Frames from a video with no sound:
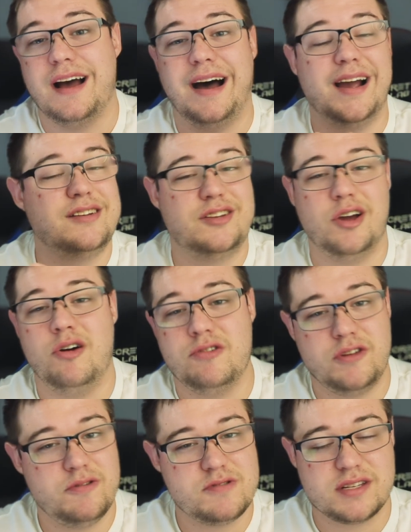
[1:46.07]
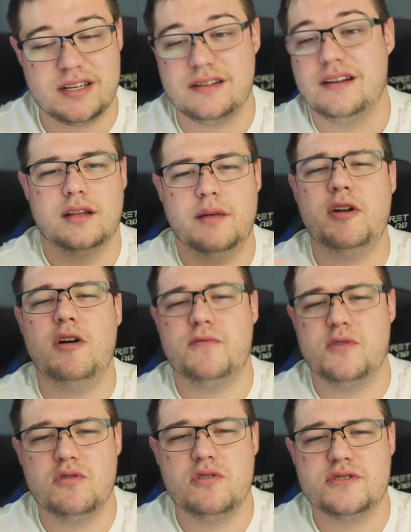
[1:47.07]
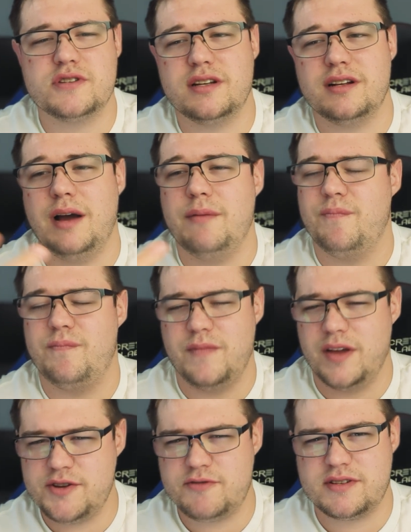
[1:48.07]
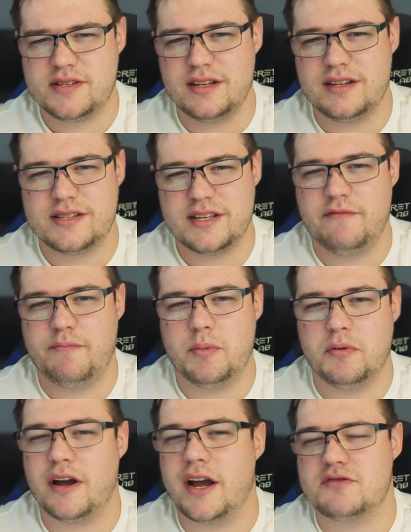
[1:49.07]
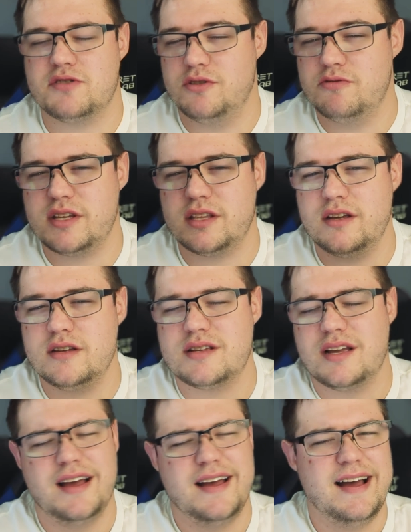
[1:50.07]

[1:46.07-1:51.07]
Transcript: I don't use it. Let me know if you use it. I'm interested to see if people are actually using these.